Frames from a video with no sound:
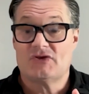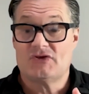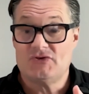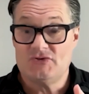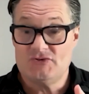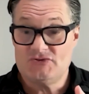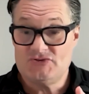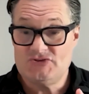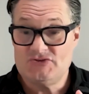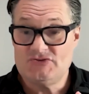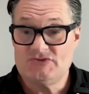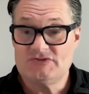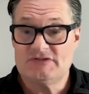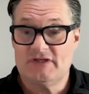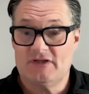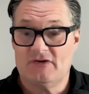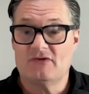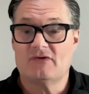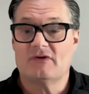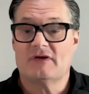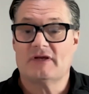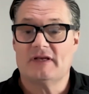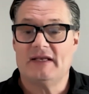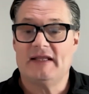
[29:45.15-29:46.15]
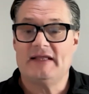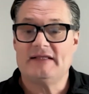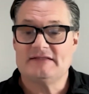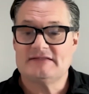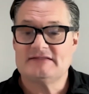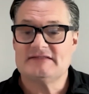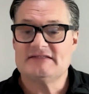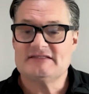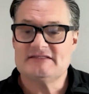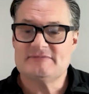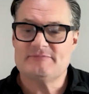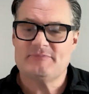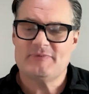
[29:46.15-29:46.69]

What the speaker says: could use longer lenses,